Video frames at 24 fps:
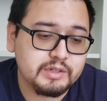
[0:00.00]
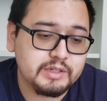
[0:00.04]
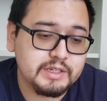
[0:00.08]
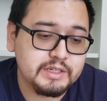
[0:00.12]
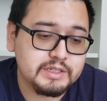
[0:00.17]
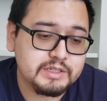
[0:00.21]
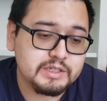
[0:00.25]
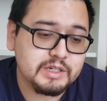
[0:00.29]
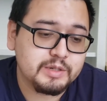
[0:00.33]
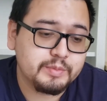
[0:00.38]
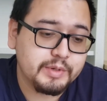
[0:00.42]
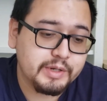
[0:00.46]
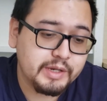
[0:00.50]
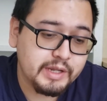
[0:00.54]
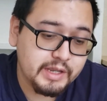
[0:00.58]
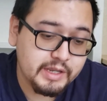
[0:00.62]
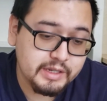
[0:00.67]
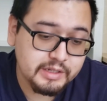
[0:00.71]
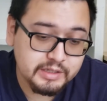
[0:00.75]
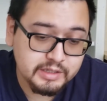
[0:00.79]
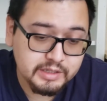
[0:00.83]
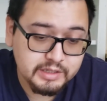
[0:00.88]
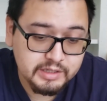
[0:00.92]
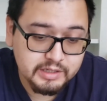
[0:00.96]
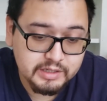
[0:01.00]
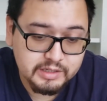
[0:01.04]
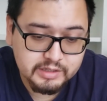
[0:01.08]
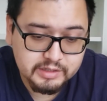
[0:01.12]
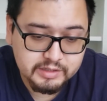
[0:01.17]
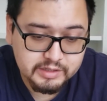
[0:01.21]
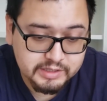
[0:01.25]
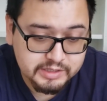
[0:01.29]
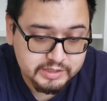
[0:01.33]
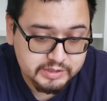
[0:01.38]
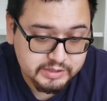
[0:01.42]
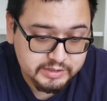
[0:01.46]
these come in handy.
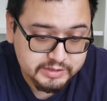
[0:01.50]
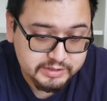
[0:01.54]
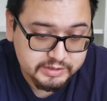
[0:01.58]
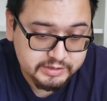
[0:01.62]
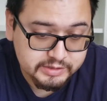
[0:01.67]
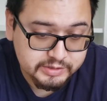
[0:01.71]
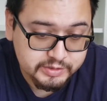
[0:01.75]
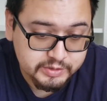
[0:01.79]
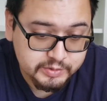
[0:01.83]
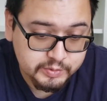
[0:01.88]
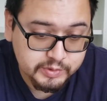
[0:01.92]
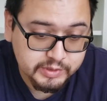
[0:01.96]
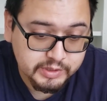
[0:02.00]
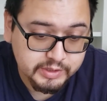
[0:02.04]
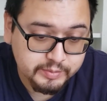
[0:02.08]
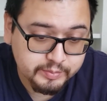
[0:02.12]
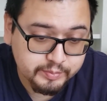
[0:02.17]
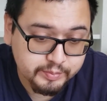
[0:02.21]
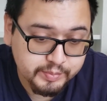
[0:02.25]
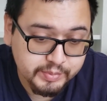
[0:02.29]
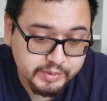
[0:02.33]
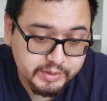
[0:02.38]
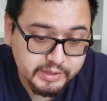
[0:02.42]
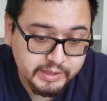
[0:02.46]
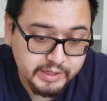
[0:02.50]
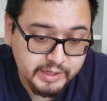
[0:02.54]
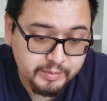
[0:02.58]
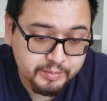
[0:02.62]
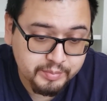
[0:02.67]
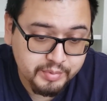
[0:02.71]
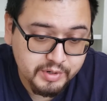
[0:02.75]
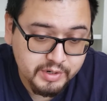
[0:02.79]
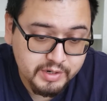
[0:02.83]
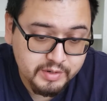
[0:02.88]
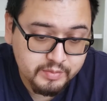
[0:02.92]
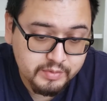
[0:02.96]
This is, is what put a
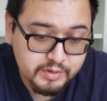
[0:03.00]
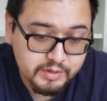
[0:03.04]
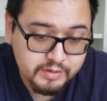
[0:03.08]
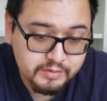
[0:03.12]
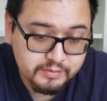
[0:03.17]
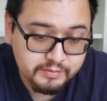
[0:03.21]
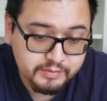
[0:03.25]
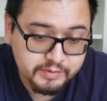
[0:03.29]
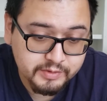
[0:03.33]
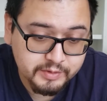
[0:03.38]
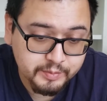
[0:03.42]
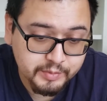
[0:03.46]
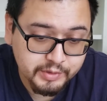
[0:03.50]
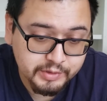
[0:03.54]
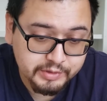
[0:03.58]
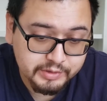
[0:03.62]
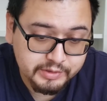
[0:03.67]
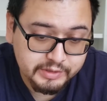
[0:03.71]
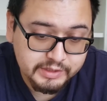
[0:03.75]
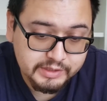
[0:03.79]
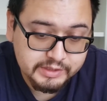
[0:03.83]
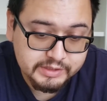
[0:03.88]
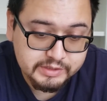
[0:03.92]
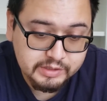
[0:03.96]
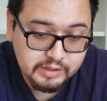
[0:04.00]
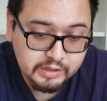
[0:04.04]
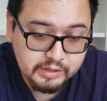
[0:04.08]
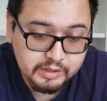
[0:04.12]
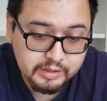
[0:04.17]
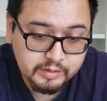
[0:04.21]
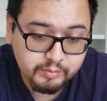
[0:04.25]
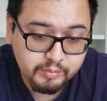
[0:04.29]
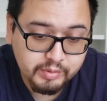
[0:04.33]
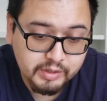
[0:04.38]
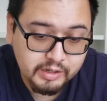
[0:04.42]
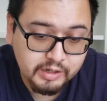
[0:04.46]
Pokemon from your
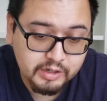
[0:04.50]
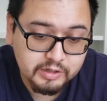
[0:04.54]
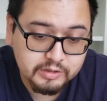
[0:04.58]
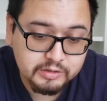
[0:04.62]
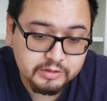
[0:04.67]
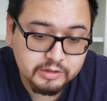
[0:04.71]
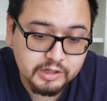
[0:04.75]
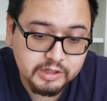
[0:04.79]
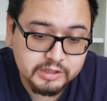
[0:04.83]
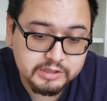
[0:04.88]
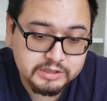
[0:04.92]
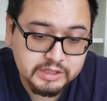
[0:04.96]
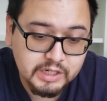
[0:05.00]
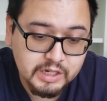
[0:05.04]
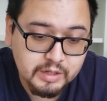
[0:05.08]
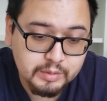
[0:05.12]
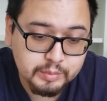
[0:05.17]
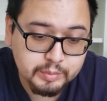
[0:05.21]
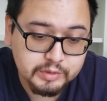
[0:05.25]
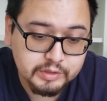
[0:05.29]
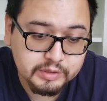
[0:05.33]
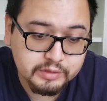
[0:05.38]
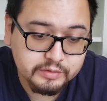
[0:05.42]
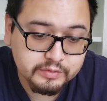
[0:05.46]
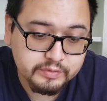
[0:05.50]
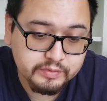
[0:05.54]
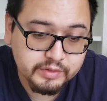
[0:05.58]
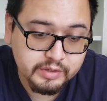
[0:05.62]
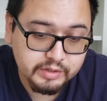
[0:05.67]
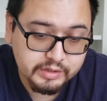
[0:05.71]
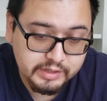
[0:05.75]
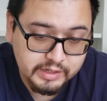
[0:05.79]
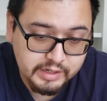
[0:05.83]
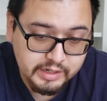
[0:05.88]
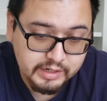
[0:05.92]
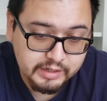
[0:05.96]
discarded pile on top of your
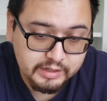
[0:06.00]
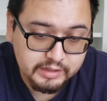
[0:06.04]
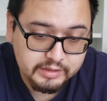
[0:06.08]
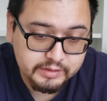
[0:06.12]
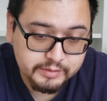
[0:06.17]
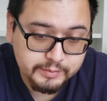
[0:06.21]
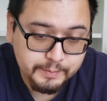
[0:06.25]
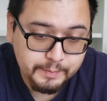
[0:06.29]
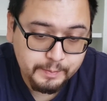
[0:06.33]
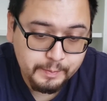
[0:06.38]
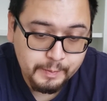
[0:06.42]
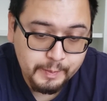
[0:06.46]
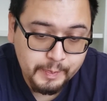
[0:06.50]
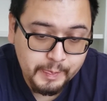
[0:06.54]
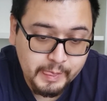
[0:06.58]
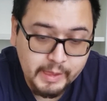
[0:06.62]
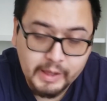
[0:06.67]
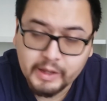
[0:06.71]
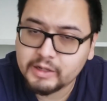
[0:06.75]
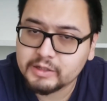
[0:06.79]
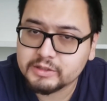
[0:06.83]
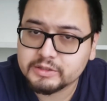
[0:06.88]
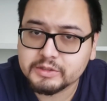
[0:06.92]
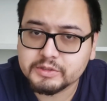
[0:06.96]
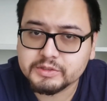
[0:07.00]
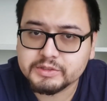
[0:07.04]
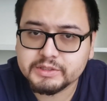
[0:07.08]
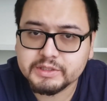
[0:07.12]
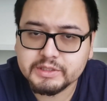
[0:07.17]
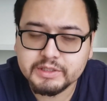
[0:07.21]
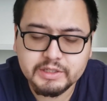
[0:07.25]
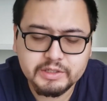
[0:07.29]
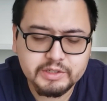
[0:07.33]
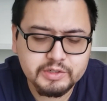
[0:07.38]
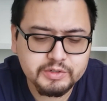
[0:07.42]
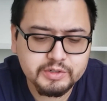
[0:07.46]
deck. So
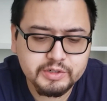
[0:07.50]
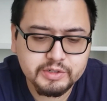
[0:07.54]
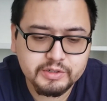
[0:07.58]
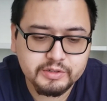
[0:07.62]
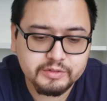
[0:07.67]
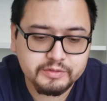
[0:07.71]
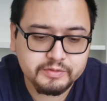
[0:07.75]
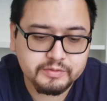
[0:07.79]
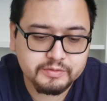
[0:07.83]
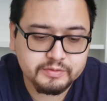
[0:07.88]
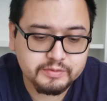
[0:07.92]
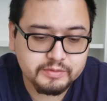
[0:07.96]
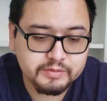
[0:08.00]
see, you could have